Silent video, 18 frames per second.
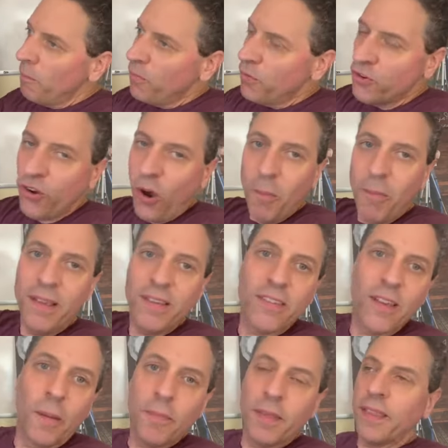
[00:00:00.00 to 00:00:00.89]
Show me
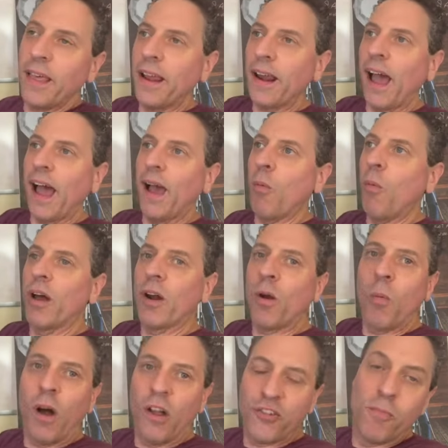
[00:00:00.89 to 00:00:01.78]
something that I
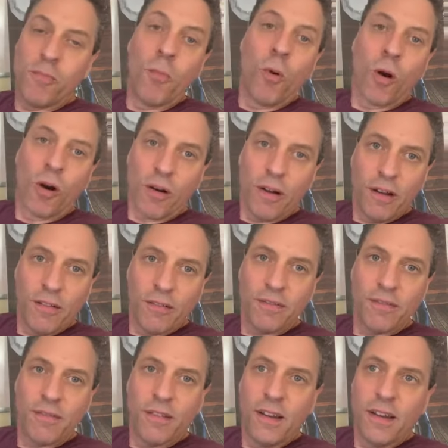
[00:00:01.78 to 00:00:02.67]
want to watch more
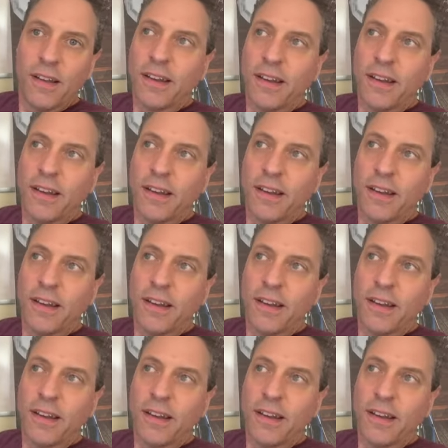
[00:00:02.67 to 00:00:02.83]
of.